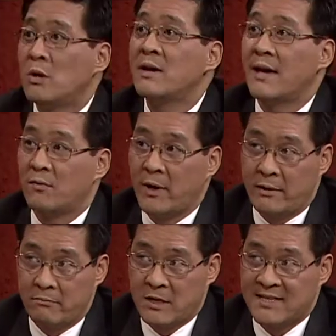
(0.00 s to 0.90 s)
will gain
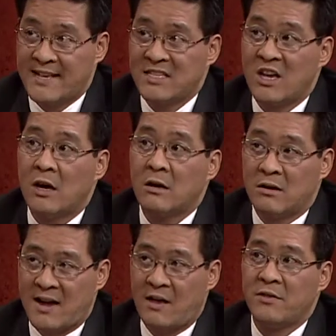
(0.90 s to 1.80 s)
weight because okay. that's younger
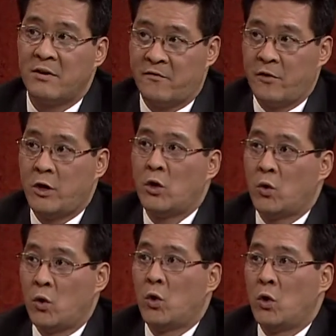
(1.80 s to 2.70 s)
and healthier okay. for
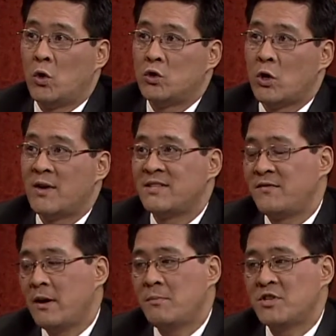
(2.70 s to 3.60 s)
you. So it's
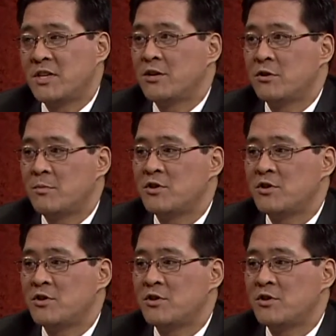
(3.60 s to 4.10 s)
very particular